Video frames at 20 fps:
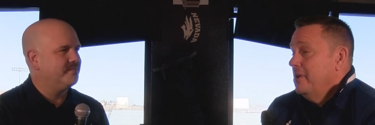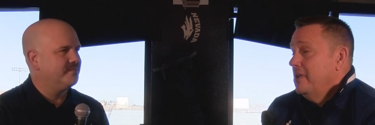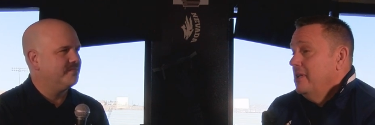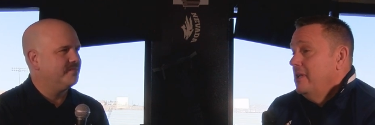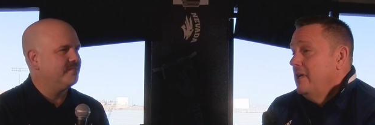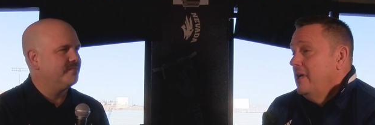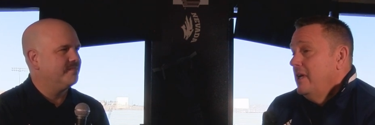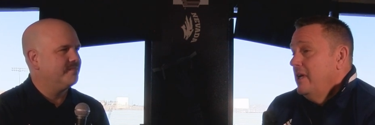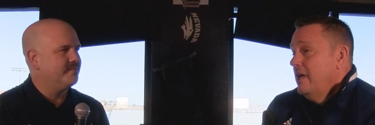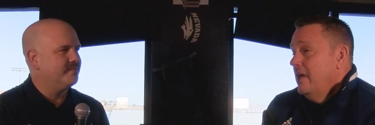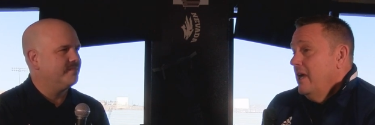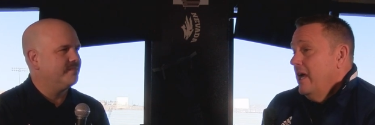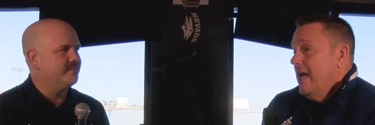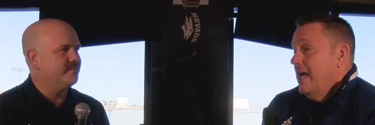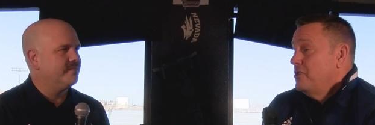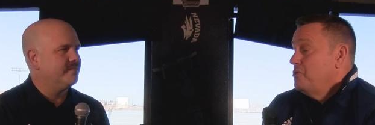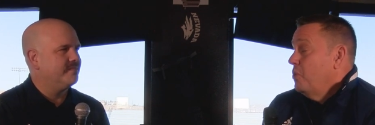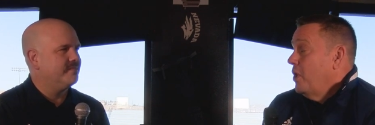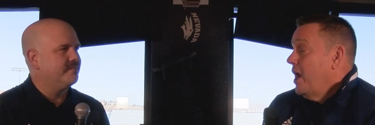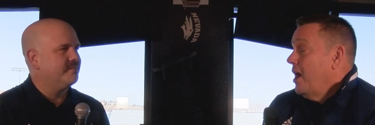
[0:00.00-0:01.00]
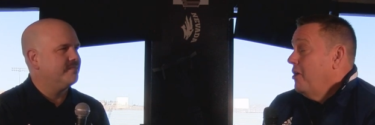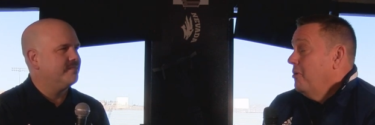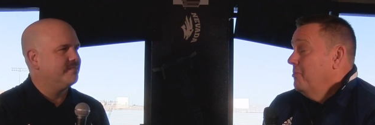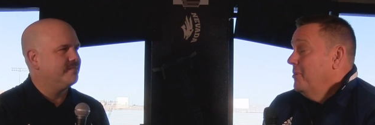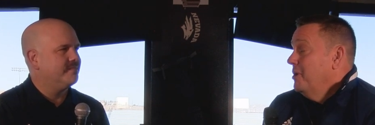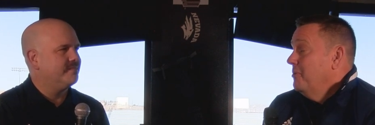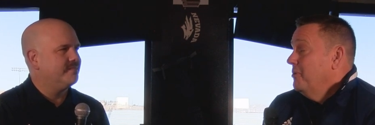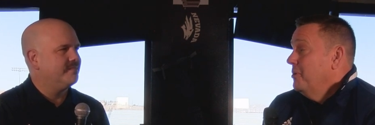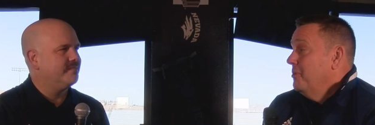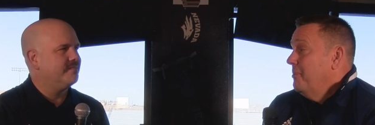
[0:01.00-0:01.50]
Speaker 1: And that's what I
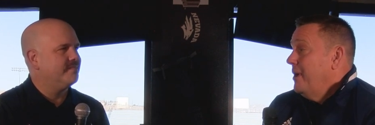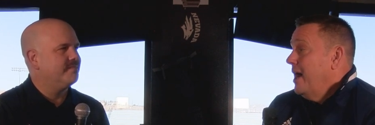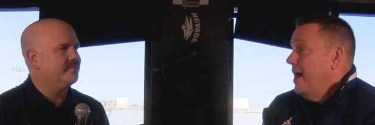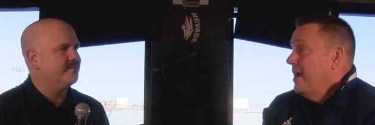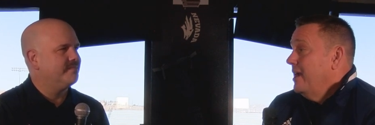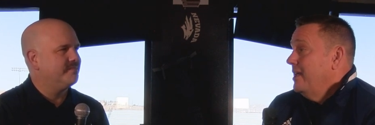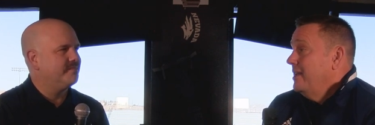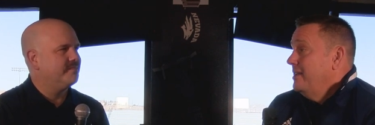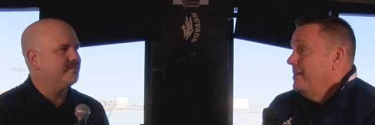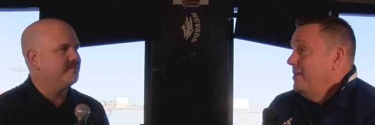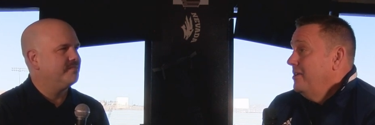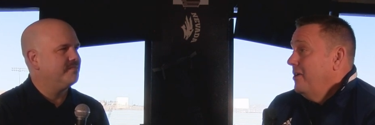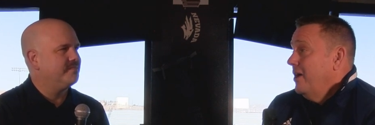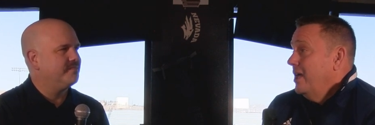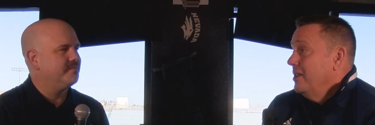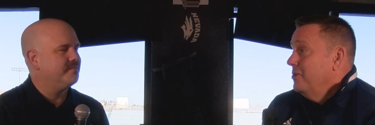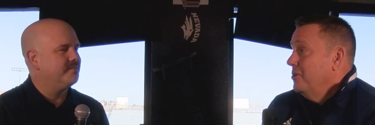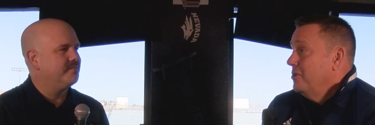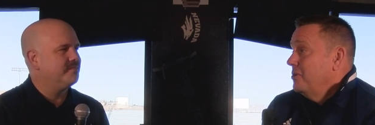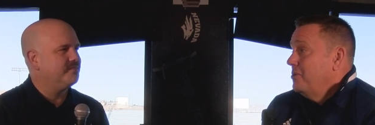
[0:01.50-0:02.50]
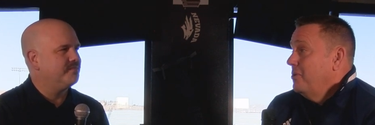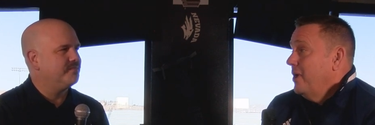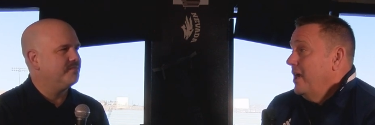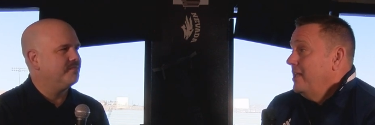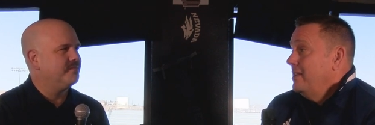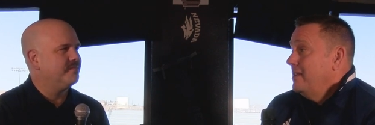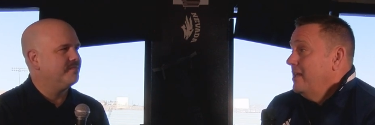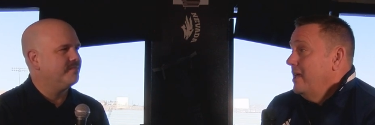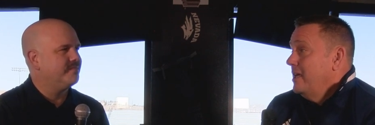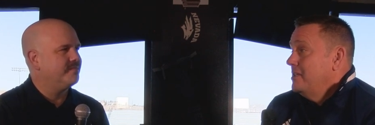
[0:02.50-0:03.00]
remember about it. You know, I learned
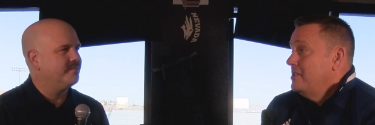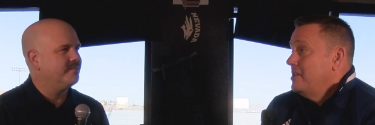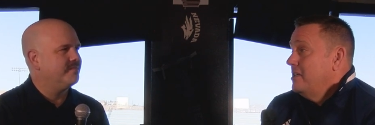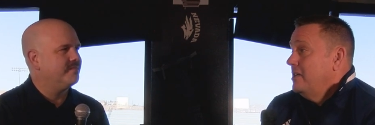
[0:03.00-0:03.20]
great things